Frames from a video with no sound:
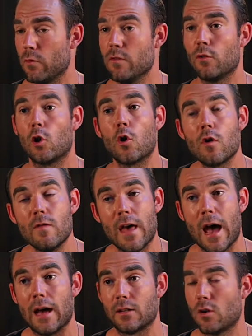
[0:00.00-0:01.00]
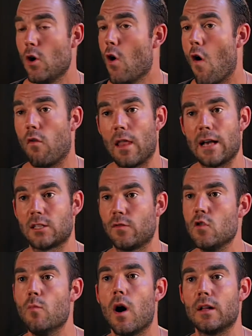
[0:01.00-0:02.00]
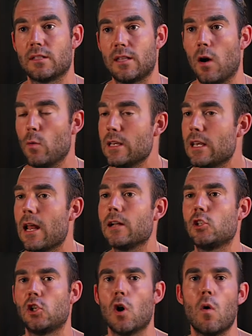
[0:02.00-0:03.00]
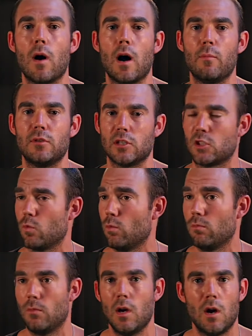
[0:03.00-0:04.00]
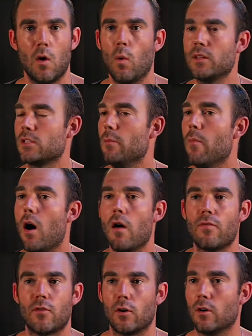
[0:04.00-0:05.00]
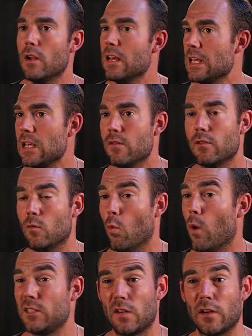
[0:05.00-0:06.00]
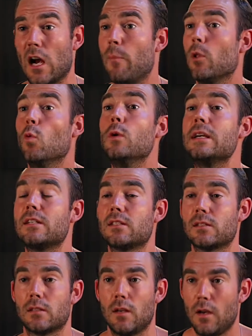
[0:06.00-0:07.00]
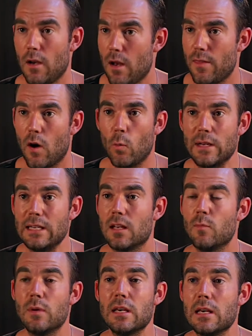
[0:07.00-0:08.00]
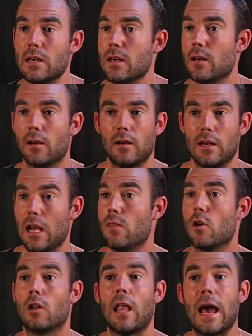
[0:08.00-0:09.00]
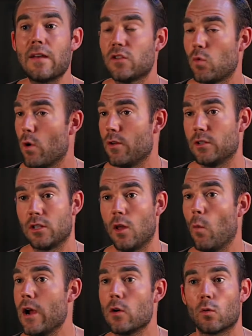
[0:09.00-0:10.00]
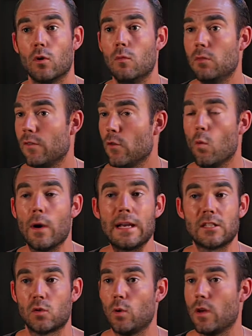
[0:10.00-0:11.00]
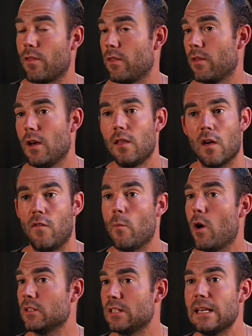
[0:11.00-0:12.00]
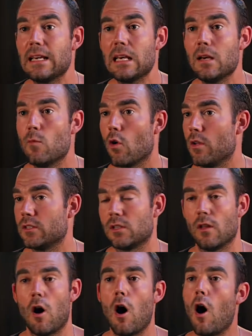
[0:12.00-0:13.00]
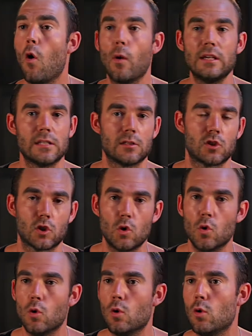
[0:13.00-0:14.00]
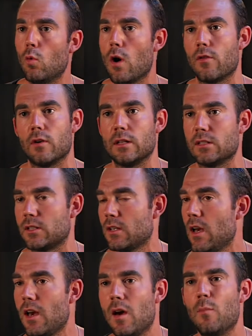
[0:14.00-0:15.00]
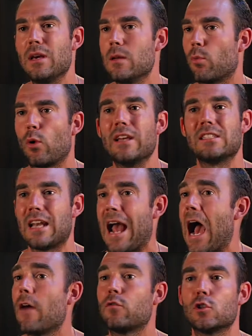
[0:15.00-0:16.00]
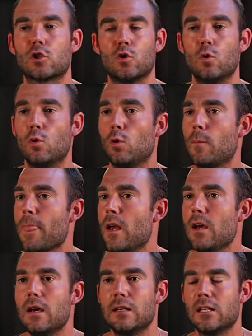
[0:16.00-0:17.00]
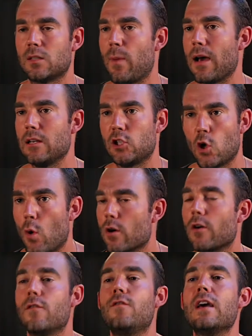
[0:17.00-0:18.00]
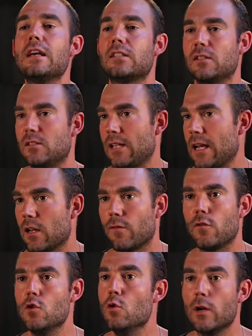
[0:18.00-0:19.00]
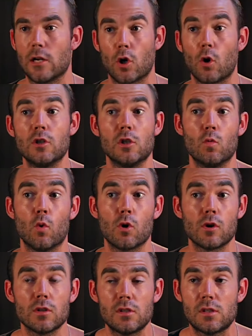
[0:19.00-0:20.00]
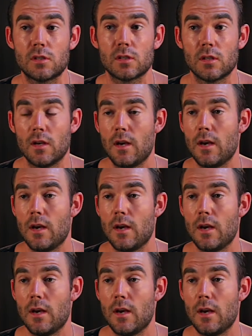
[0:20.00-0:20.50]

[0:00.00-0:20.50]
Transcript: And we've learned that over the last few months that we cannot show up just once a month or even once every couple of weeks, that we need to be in their lives, whether it's in the weight room, lifting weights with the football team, whether it's in the hallways at school, whether it's being present after school, just by showing our face and saying a few encouraging words,